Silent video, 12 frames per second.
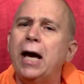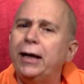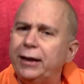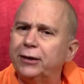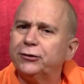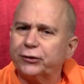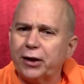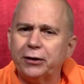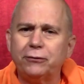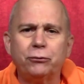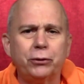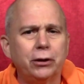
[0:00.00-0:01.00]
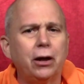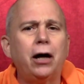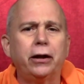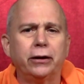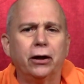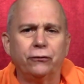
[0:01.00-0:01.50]
Instead of
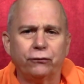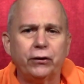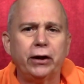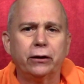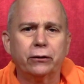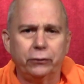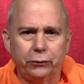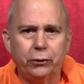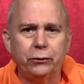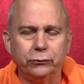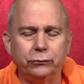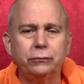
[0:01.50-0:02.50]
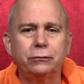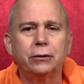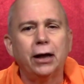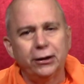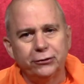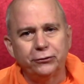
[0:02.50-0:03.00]
relying on faith alone,
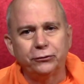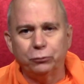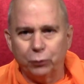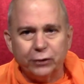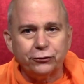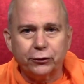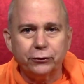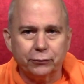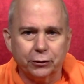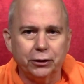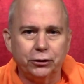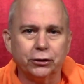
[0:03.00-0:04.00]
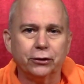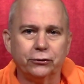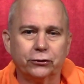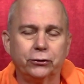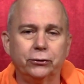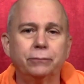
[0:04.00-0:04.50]
as Western
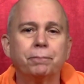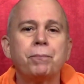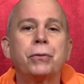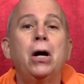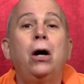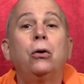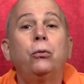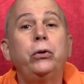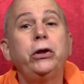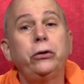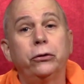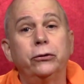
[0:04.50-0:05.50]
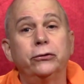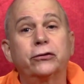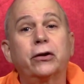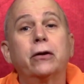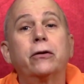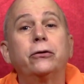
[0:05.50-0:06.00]
religions do, we
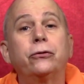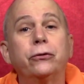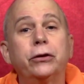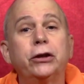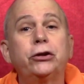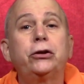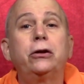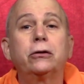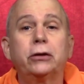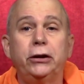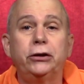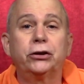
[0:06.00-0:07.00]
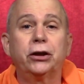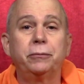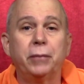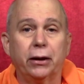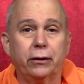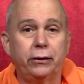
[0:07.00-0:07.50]
used the traditional teaching
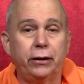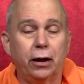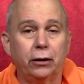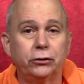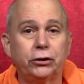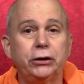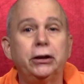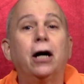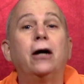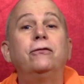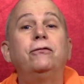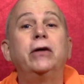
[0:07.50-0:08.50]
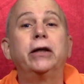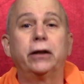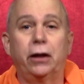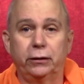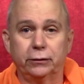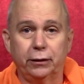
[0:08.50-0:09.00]
methodology of
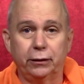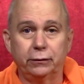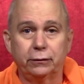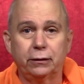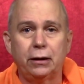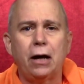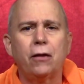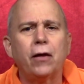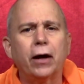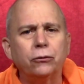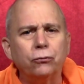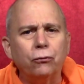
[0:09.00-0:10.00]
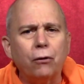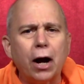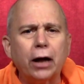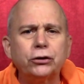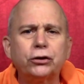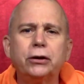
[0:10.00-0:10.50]
Vedanta that
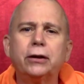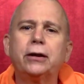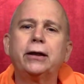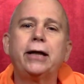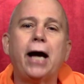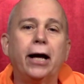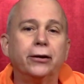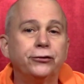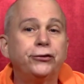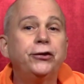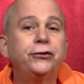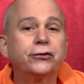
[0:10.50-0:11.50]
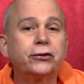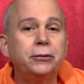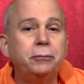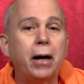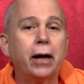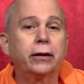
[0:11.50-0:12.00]
rationally and
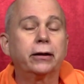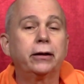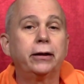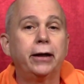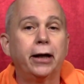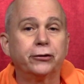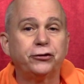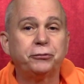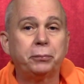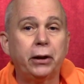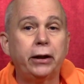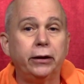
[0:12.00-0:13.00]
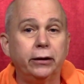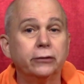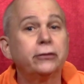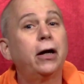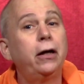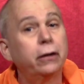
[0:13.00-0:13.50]
systematically
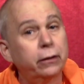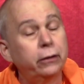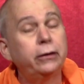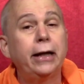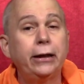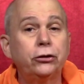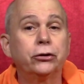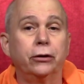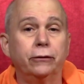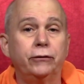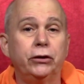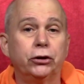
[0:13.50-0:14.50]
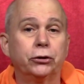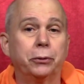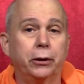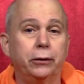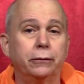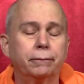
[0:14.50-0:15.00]
explains the nature of
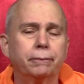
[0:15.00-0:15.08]
Ishvara.